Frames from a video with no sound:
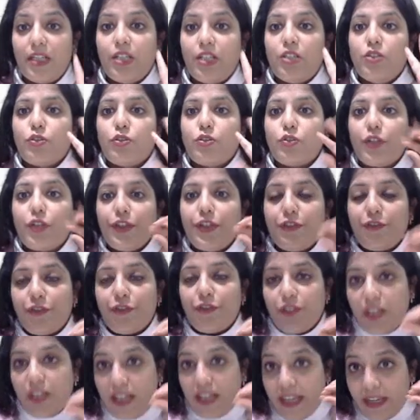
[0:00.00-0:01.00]
So if
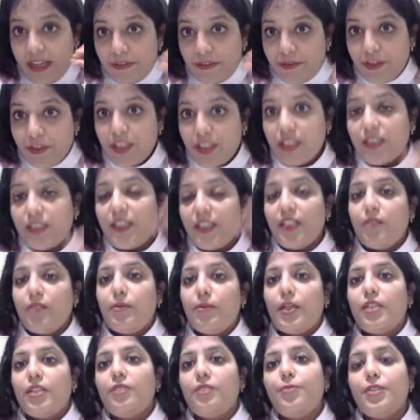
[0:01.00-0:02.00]
every 3
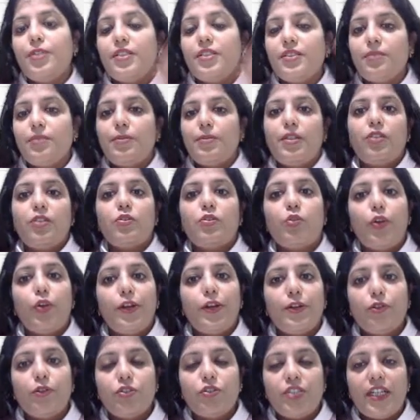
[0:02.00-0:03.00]
months principal is going
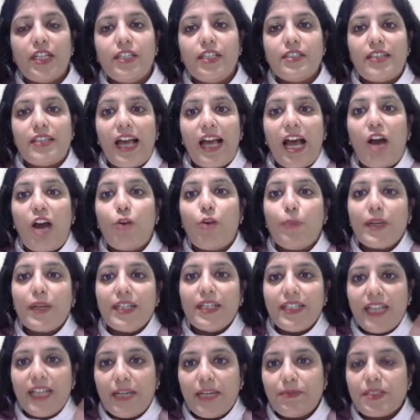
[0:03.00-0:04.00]
to change, how many
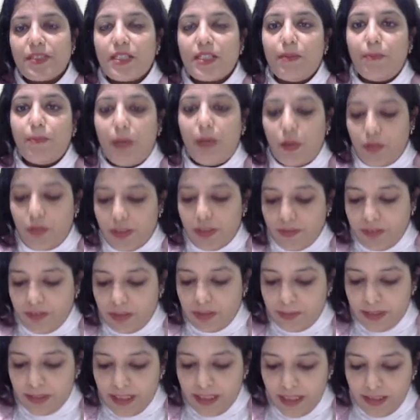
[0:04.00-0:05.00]
times compounding will
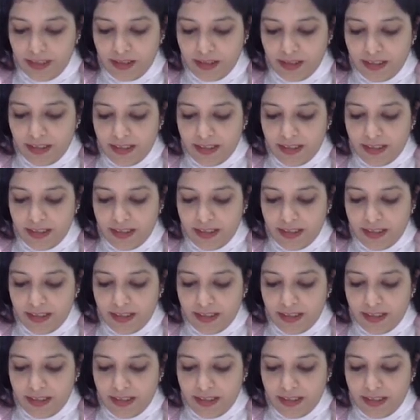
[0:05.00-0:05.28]
be done?